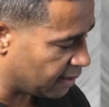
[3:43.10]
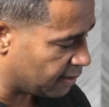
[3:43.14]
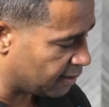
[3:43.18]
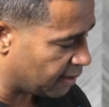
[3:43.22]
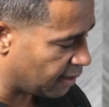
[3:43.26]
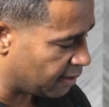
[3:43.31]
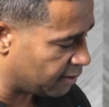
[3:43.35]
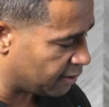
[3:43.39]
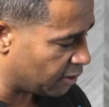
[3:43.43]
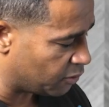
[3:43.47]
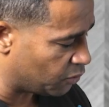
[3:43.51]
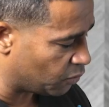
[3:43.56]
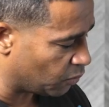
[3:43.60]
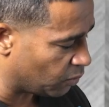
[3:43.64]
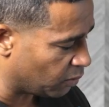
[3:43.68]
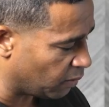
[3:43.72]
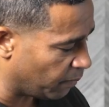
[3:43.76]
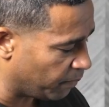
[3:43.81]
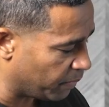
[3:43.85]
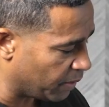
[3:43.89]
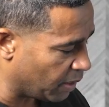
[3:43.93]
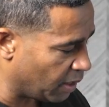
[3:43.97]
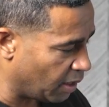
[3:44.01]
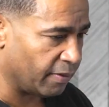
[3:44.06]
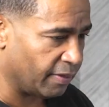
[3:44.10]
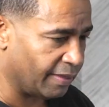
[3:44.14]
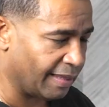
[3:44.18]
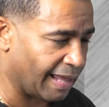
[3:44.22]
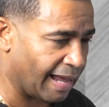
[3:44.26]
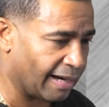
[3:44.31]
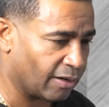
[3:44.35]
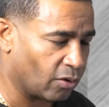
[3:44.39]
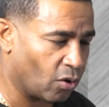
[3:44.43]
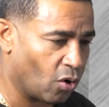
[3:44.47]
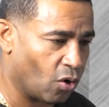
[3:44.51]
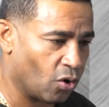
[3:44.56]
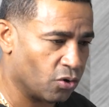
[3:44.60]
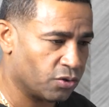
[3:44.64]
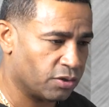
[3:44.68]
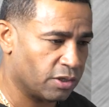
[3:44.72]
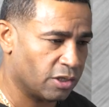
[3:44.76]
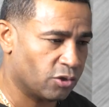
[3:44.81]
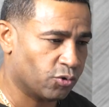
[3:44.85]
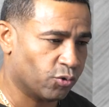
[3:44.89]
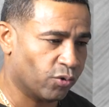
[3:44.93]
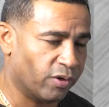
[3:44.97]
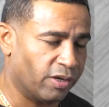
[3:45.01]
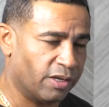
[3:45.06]
the jejunum, that
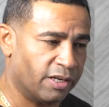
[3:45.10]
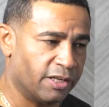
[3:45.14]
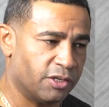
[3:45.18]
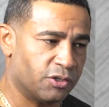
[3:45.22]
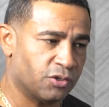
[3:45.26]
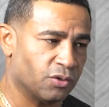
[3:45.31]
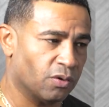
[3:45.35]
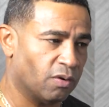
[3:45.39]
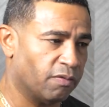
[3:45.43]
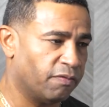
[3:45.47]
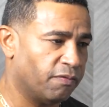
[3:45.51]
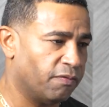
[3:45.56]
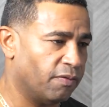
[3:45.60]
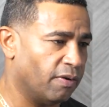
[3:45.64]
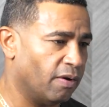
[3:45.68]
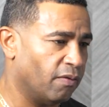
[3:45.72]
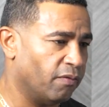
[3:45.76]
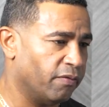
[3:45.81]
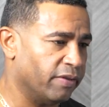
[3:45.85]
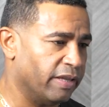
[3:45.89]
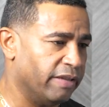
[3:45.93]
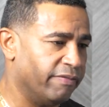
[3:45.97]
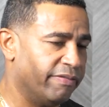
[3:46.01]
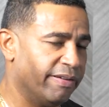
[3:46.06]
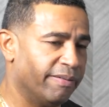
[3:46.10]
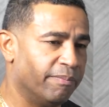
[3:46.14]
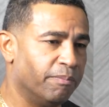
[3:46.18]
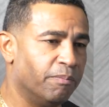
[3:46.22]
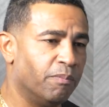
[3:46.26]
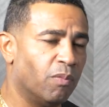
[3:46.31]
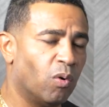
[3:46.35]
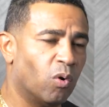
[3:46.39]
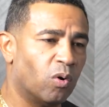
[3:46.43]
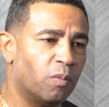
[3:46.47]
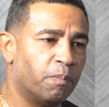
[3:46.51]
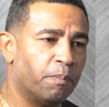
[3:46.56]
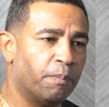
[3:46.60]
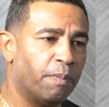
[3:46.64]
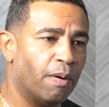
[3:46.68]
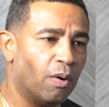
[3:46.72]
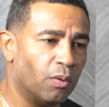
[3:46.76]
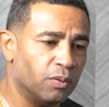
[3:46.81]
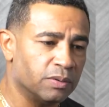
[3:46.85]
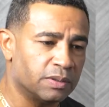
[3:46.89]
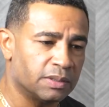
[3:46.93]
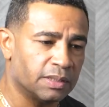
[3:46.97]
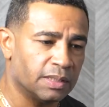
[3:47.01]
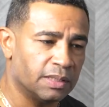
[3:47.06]
causes release of even more
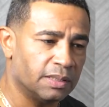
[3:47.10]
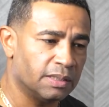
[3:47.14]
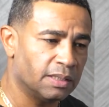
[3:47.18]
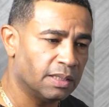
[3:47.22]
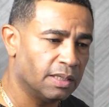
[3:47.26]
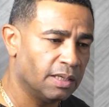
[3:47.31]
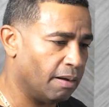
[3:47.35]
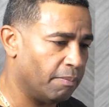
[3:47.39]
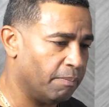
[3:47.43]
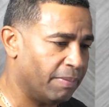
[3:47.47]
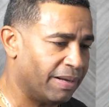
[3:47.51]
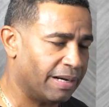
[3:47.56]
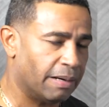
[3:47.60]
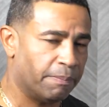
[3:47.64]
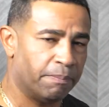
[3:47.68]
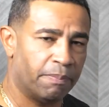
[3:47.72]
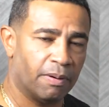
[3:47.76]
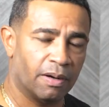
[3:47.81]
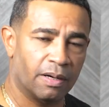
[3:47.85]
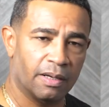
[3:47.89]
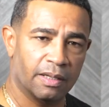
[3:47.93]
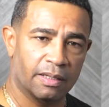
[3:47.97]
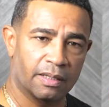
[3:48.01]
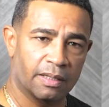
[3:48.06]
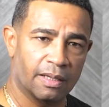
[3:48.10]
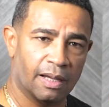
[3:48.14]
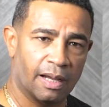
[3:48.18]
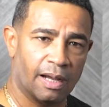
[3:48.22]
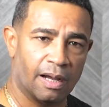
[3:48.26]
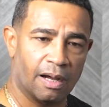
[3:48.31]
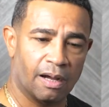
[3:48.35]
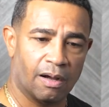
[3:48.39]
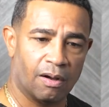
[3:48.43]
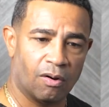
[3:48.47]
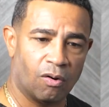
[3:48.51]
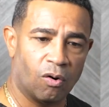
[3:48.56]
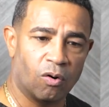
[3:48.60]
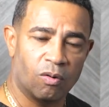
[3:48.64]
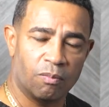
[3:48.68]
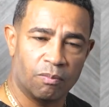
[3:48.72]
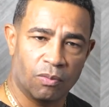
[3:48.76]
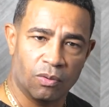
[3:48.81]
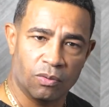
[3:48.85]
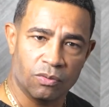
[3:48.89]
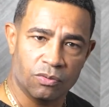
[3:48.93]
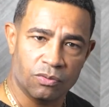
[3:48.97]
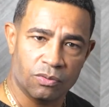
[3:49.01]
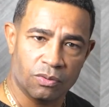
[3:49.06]
potent metabolic
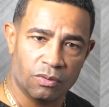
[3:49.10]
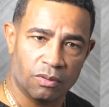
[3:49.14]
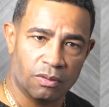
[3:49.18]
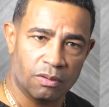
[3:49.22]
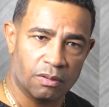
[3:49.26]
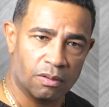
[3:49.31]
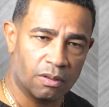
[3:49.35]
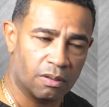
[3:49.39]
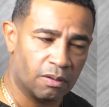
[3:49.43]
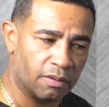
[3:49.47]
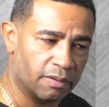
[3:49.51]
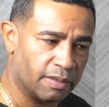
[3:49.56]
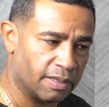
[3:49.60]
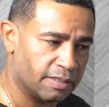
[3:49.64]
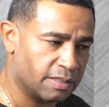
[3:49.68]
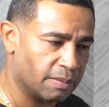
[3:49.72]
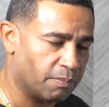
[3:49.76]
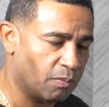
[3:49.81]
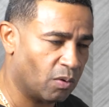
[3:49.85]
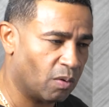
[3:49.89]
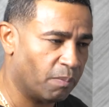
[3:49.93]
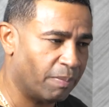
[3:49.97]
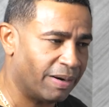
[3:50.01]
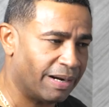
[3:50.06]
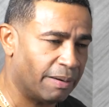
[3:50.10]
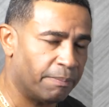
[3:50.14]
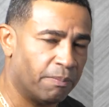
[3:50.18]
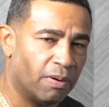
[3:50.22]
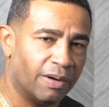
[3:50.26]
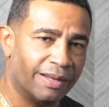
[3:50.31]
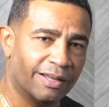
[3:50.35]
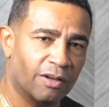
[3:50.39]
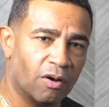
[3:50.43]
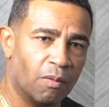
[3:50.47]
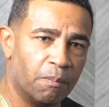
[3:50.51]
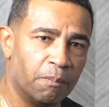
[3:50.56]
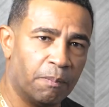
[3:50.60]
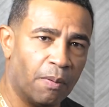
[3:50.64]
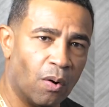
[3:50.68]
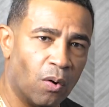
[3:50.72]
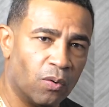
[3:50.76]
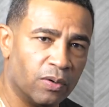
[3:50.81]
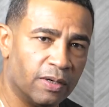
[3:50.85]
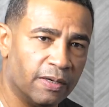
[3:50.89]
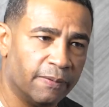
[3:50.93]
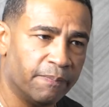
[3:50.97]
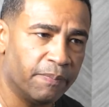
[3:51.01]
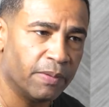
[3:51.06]
hormones. There's a more metabolic
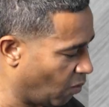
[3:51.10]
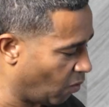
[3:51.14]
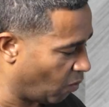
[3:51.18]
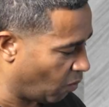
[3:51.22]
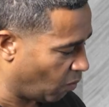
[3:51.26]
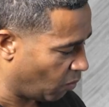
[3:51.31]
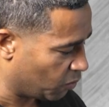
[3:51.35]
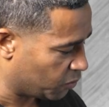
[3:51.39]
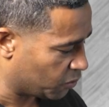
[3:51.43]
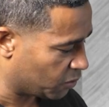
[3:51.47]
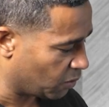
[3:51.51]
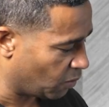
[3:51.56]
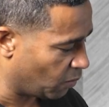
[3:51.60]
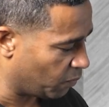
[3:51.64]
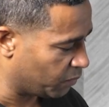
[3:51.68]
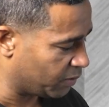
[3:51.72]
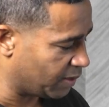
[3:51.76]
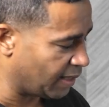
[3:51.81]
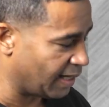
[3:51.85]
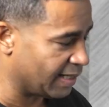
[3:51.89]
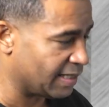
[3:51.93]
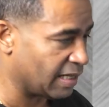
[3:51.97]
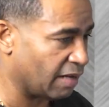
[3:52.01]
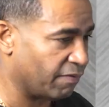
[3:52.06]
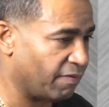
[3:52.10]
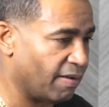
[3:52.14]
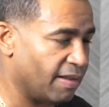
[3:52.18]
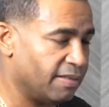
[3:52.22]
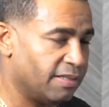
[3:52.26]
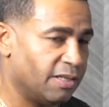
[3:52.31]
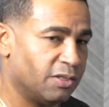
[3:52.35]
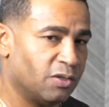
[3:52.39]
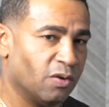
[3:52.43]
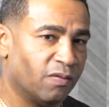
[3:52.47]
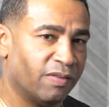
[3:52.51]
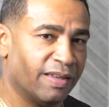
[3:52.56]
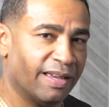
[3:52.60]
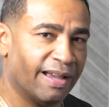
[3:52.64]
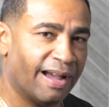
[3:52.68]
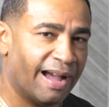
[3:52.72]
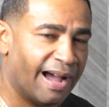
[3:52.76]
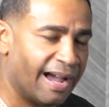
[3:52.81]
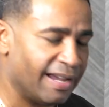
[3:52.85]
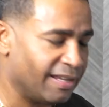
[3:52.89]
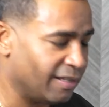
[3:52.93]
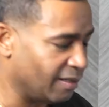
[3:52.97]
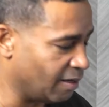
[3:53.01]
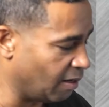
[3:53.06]
component. Also takes advantage of the
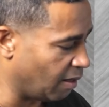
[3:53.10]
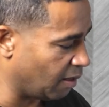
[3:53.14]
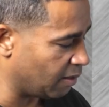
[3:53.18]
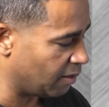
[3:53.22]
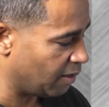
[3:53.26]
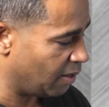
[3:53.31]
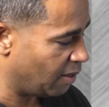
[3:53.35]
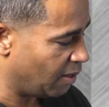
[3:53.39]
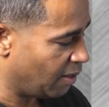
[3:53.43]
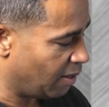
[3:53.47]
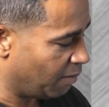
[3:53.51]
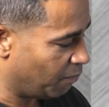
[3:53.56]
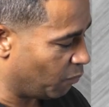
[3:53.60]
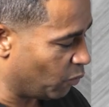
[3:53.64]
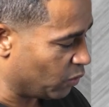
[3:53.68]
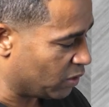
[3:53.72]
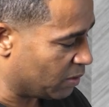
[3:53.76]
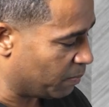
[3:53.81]
hindgut, which